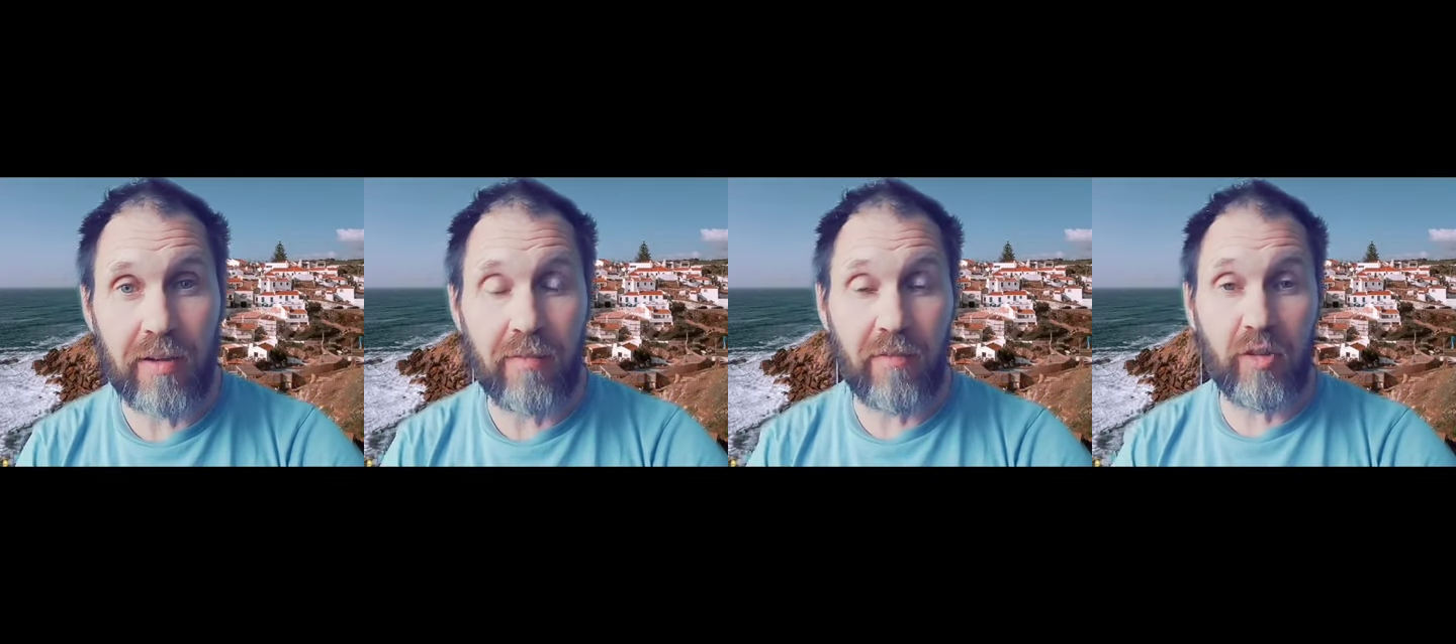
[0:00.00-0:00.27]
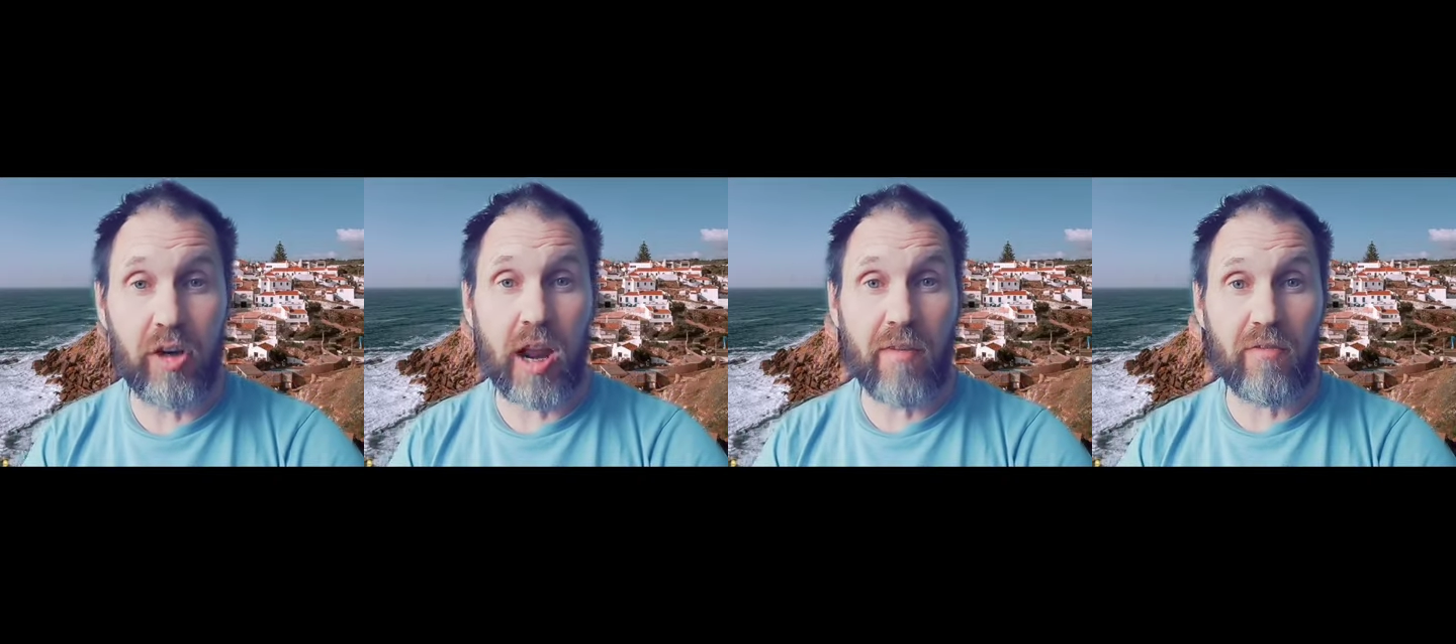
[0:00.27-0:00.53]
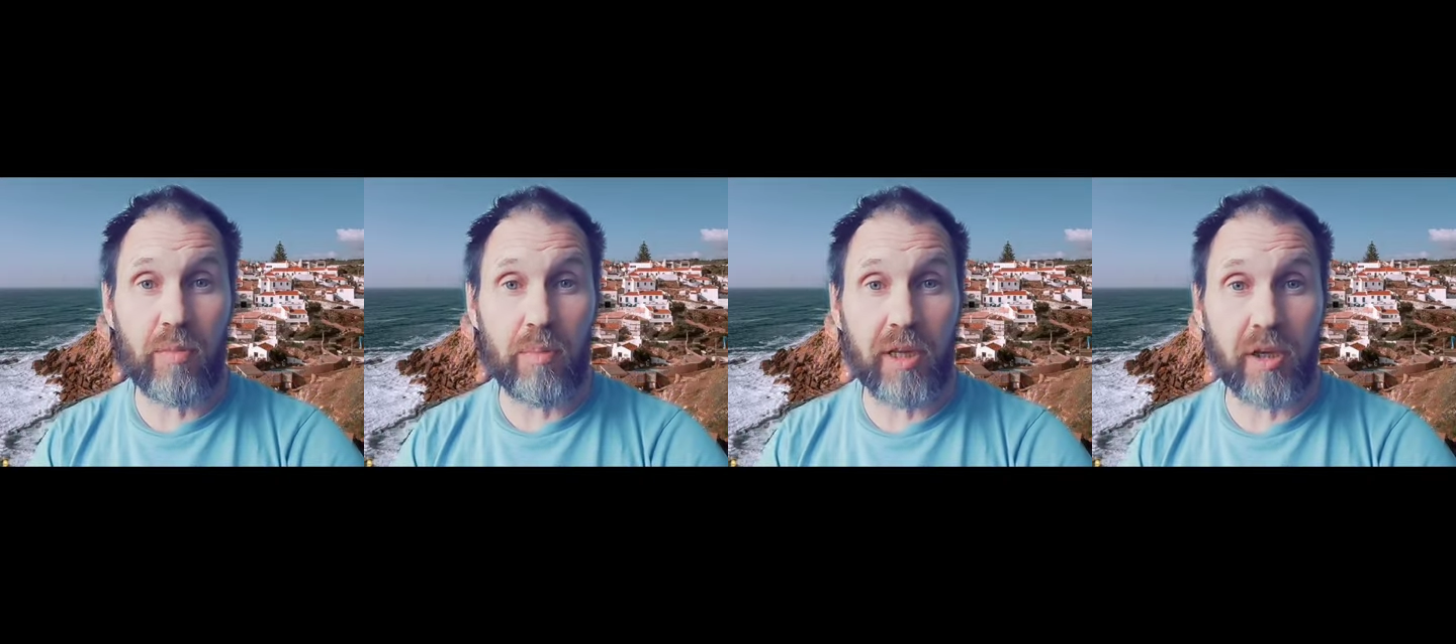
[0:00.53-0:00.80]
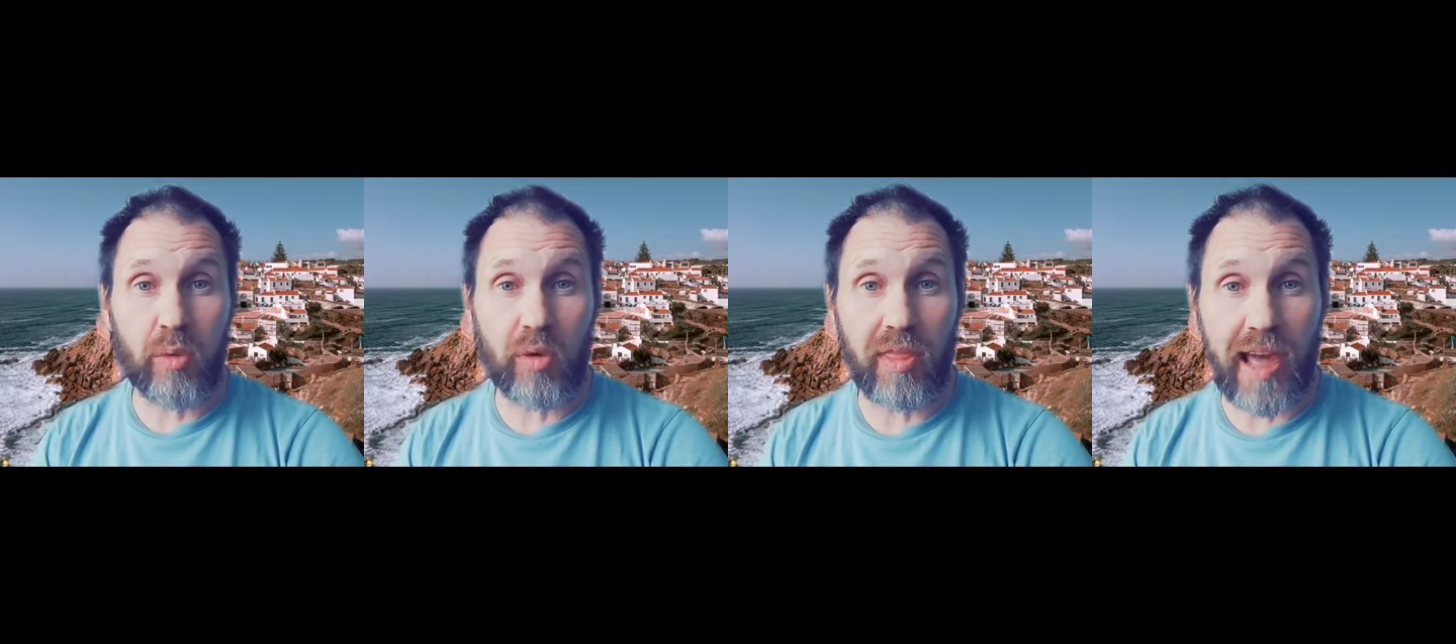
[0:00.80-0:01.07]
If you're not
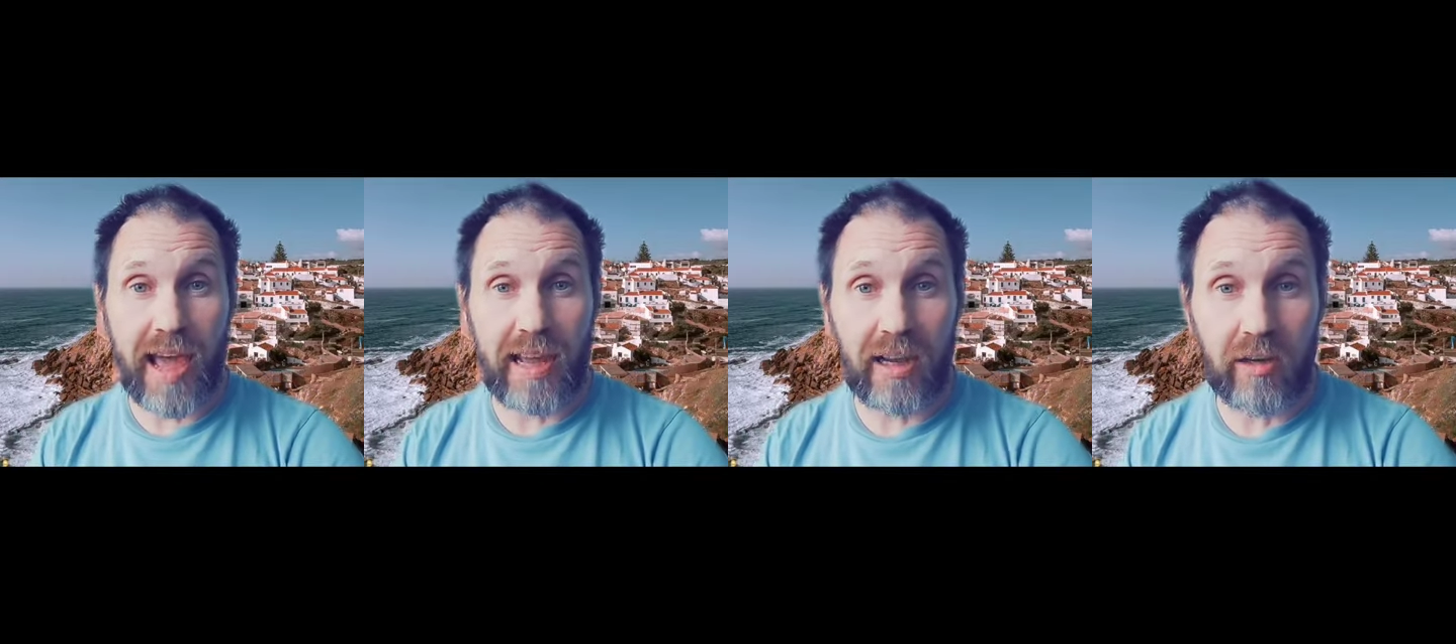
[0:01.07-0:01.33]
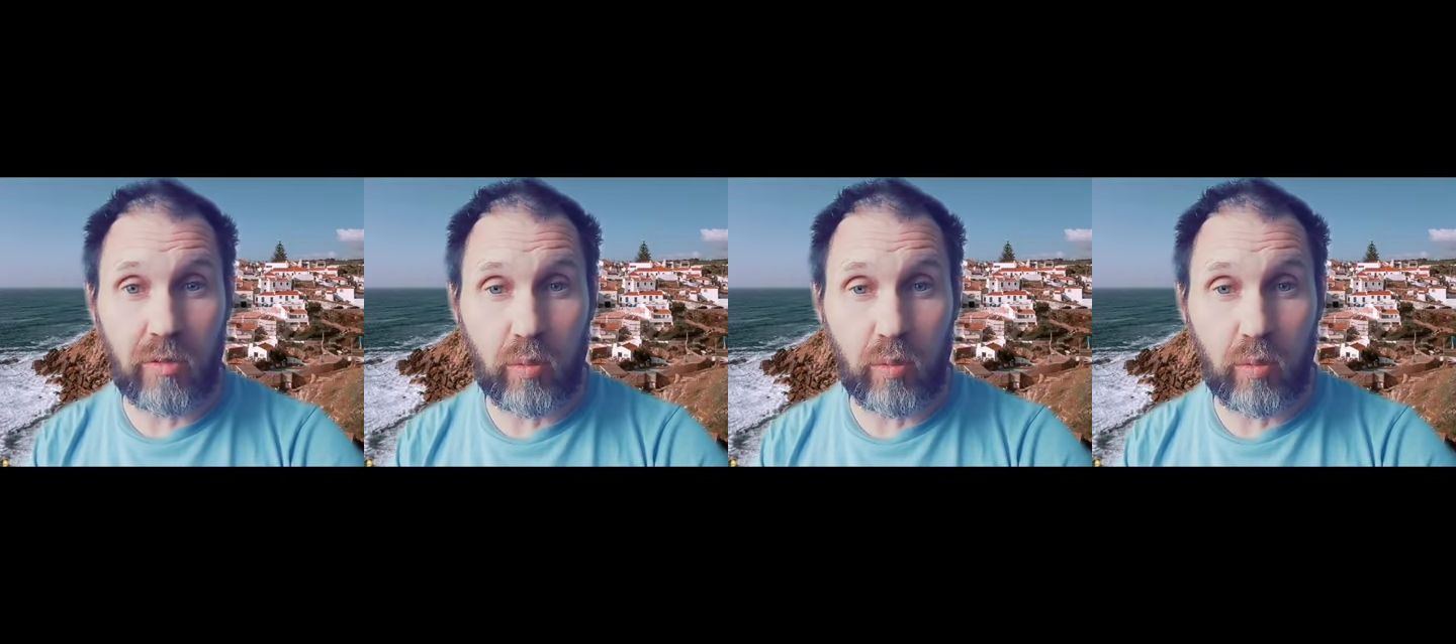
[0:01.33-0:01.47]
familiar with that,